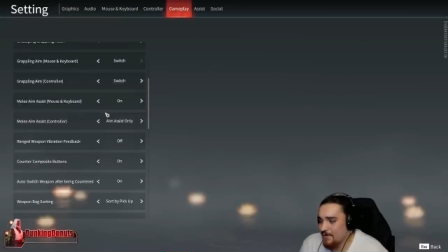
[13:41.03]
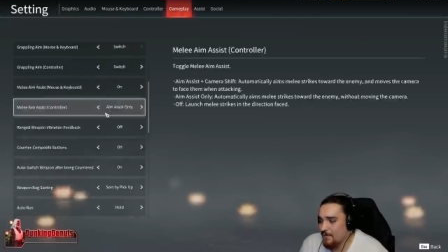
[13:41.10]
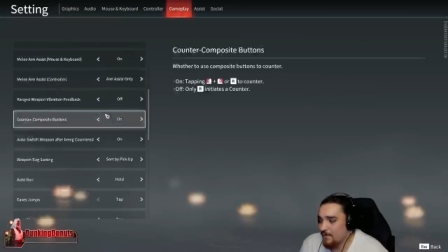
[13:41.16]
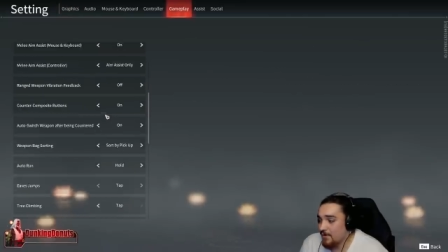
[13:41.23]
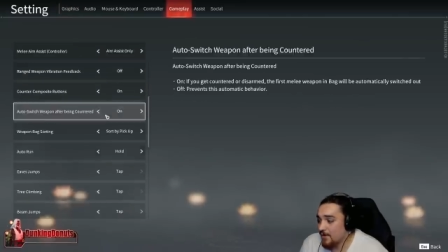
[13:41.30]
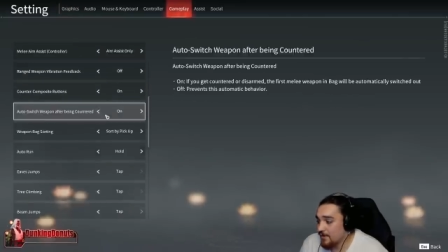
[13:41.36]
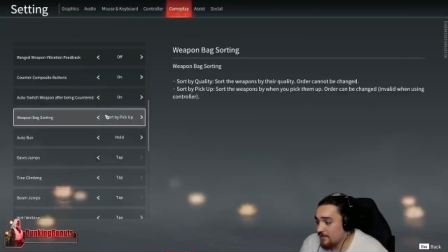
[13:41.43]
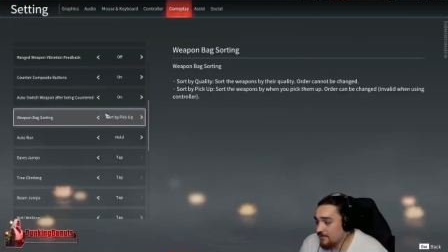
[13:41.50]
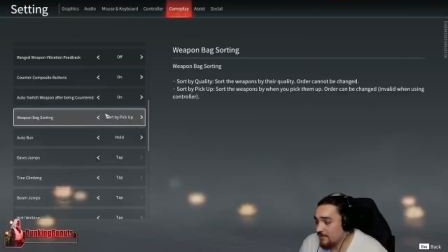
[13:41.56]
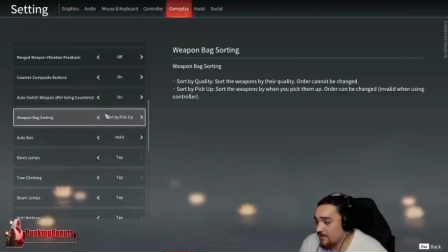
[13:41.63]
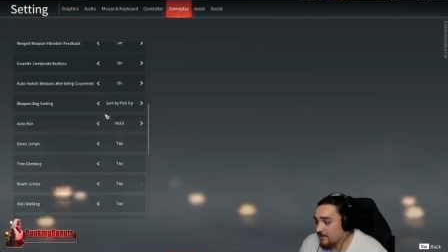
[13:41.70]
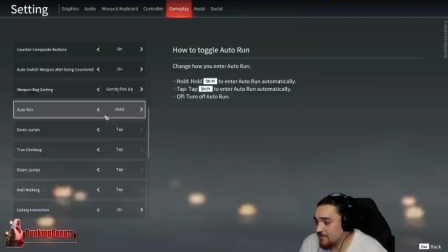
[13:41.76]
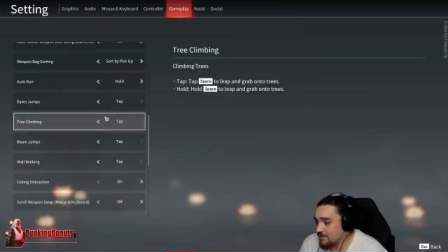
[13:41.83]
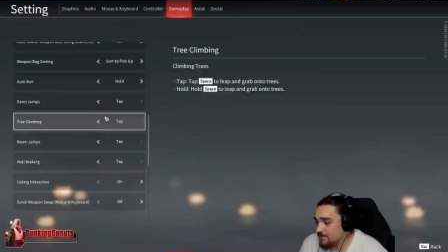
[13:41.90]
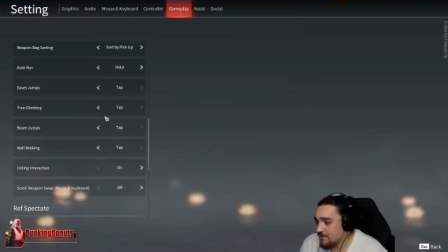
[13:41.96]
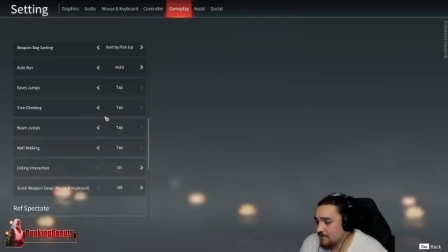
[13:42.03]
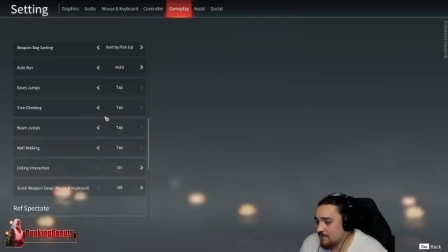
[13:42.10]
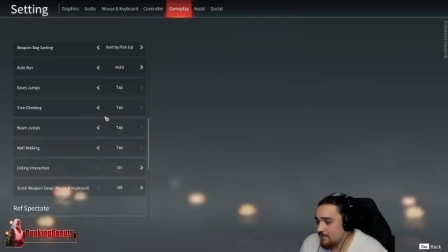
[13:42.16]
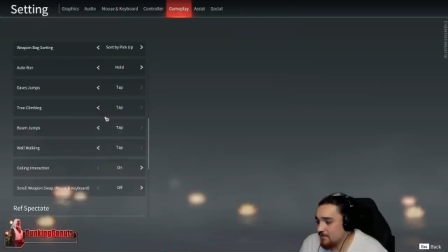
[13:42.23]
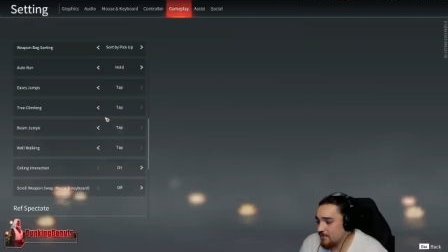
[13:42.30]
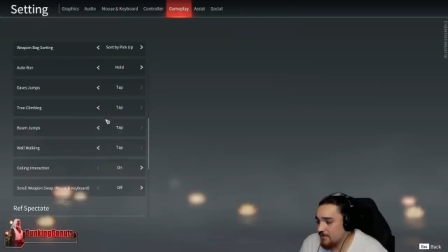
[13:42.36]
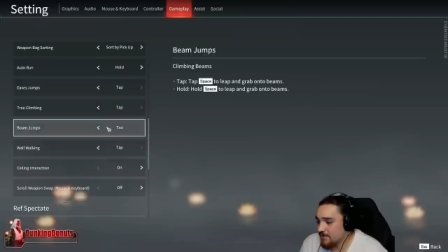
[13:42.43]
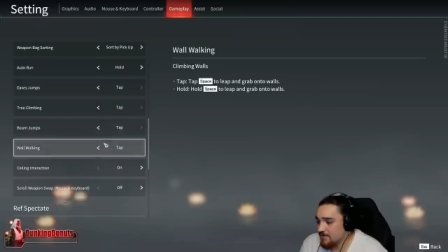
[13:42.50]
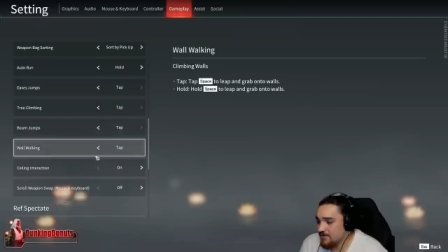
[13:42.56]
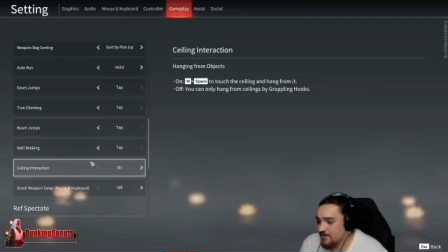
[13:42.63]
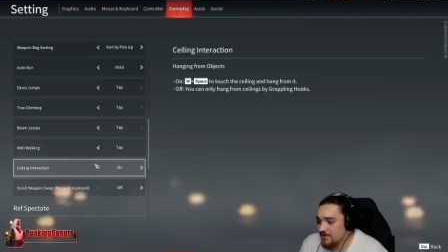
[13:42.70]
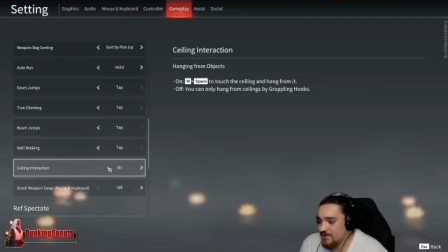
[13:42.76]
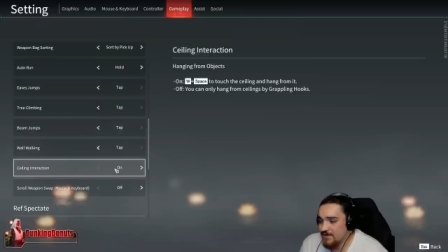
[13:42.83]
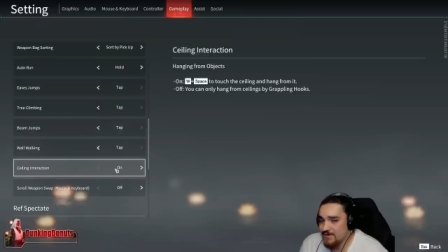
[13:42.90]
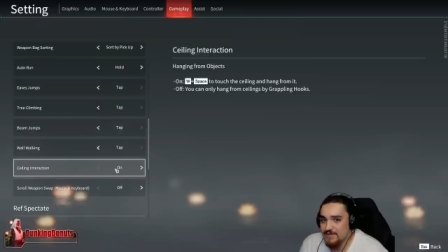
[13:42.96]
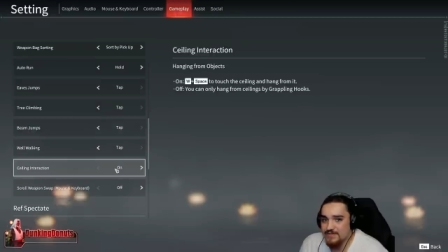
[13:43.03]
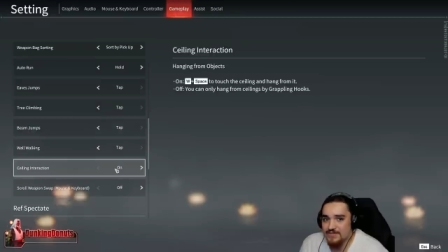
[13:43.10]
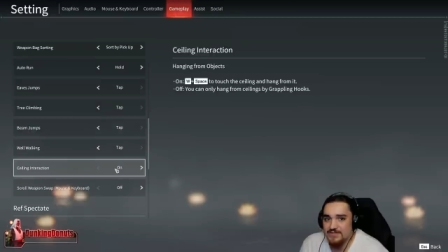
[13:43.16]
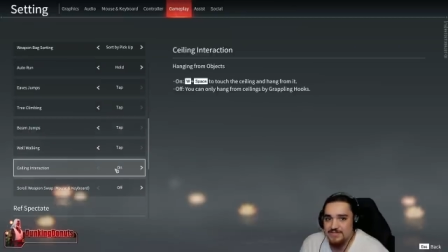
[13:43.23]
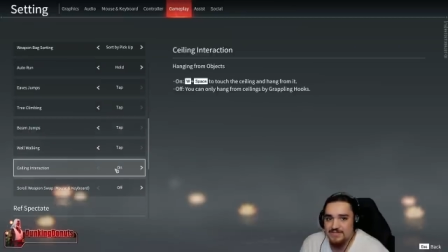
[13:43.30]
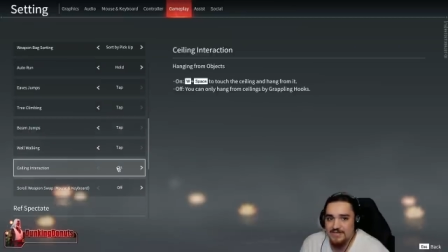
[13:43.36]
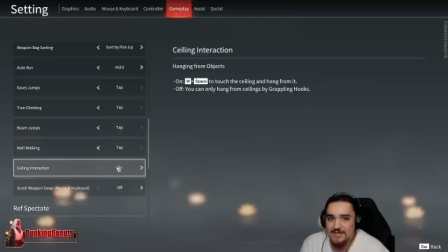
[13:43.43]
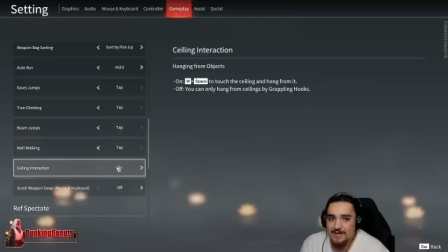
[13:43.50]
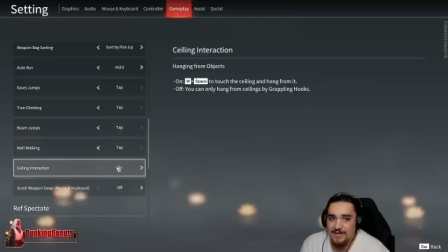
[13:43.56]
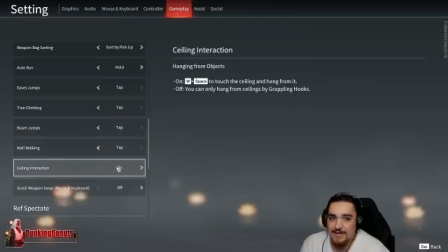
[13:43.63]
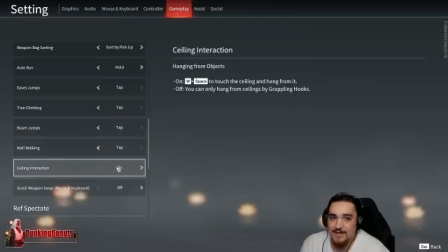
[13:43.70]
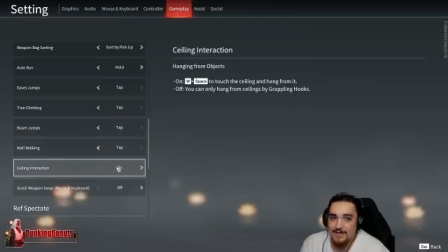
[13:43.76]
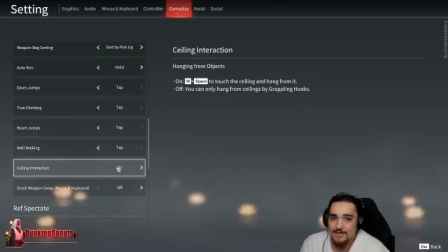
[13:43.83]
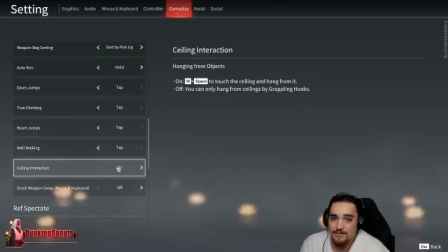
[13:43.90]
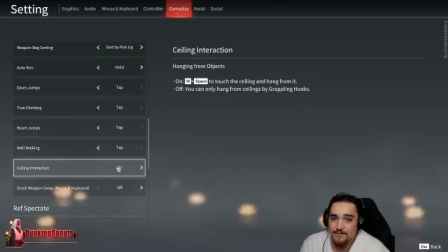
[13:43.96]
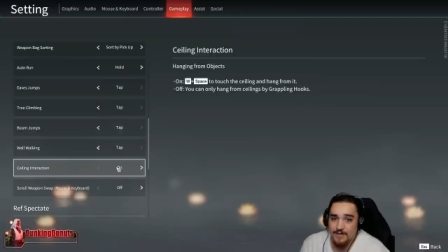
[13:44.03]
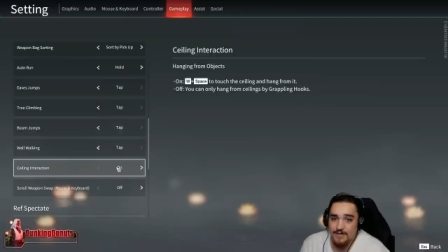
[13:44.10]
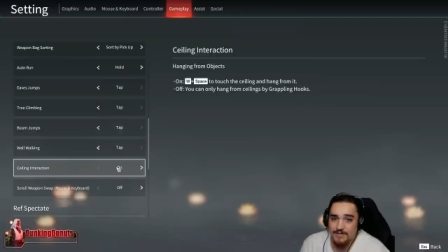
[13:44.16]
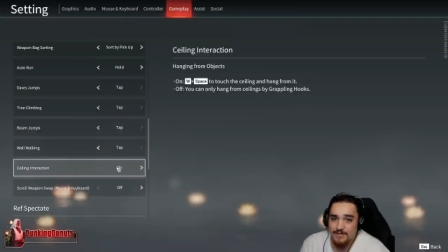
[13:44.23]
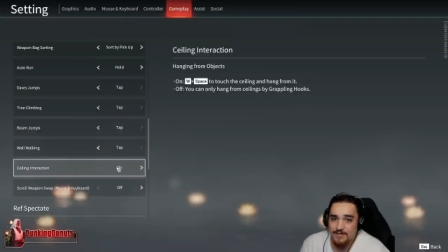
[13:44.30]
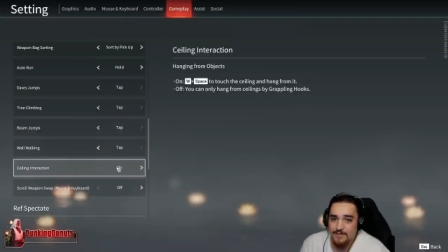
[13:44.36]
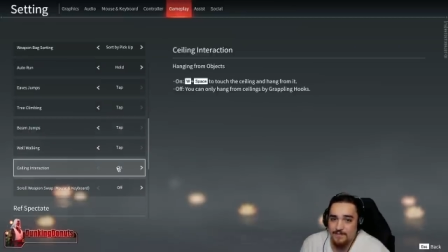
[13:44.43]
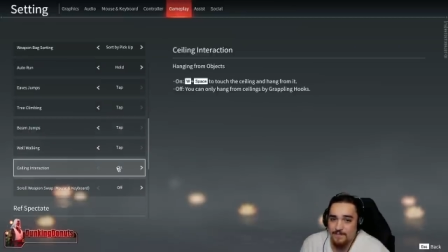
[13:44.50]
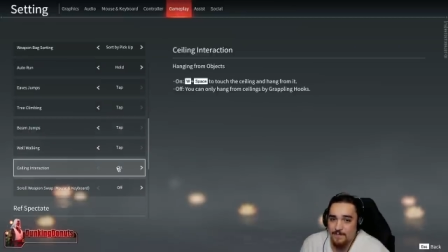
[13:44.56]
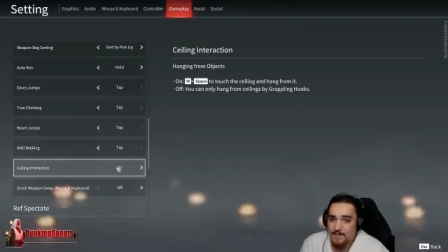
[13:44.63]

one of the most important ones is ceiling interaction.